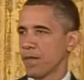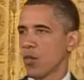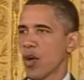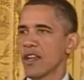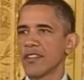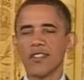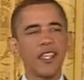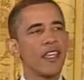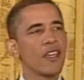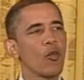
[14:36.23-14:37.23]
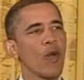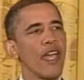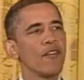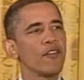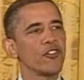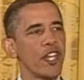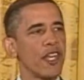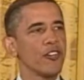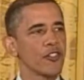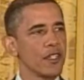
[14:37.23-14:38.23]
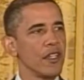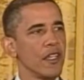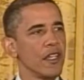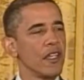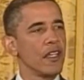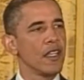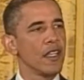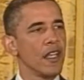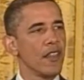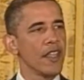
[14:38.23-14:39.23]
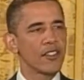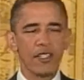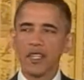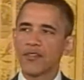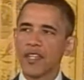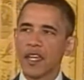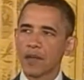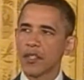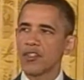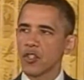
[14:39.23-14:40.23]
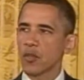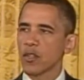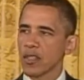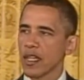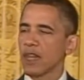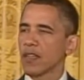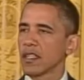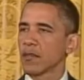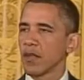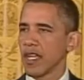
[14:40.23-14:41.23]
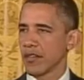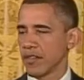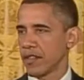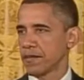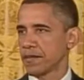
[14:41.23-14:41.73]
We're already seeing a wave of change that's lifting up consumers and leveling the playing field.